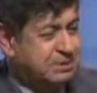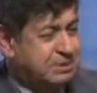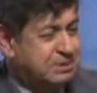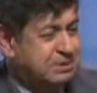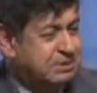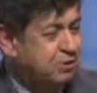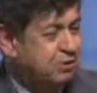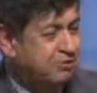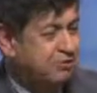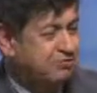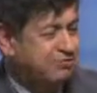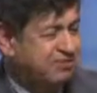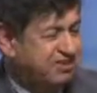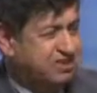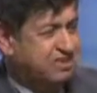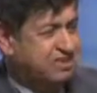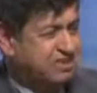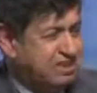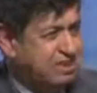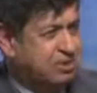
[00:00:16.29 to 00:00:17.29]
There's no
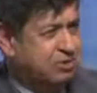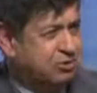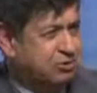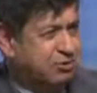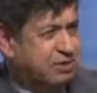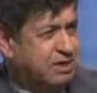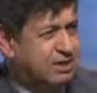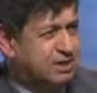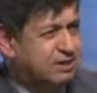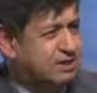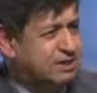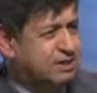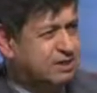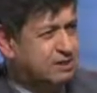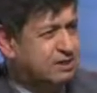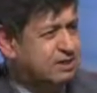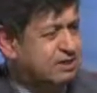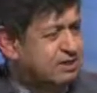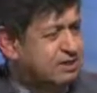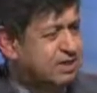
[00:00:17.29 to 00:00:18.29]
verse in the Quran that
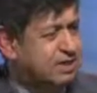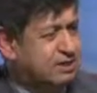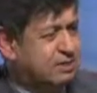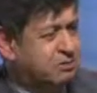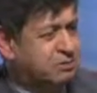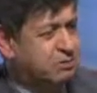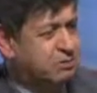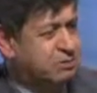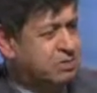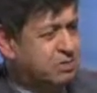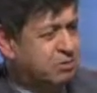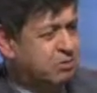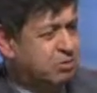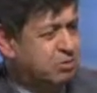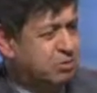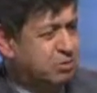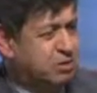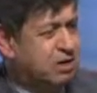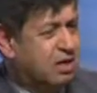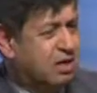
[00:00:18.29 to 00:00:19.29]
says Muslim
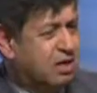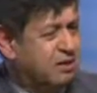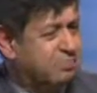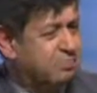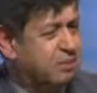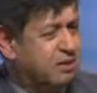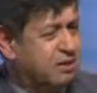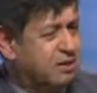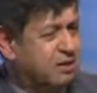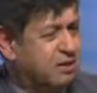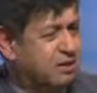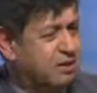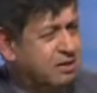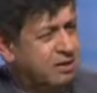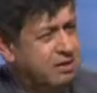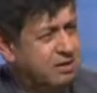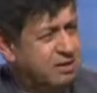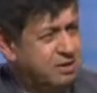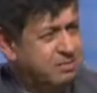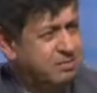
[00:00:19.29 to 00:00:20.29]
women can't
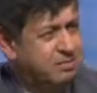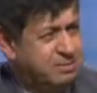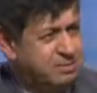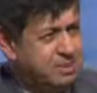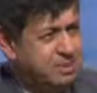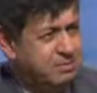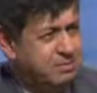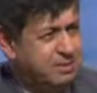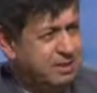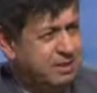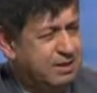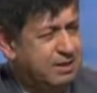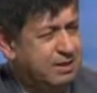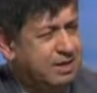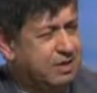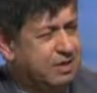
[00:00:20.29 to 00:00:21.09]
marry non-Muslim men.